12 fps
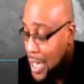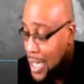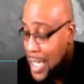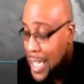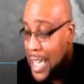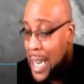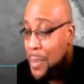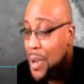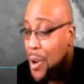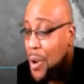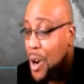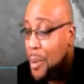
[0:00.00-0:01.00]
then let me
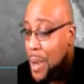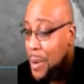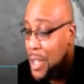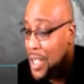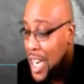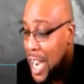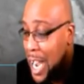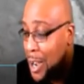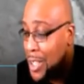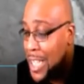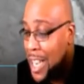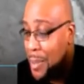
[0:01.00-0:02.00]
go there and be with the
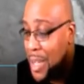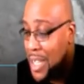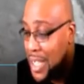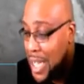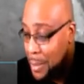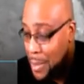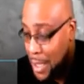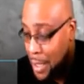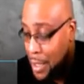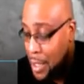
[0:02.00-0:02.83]
child. Tell me something.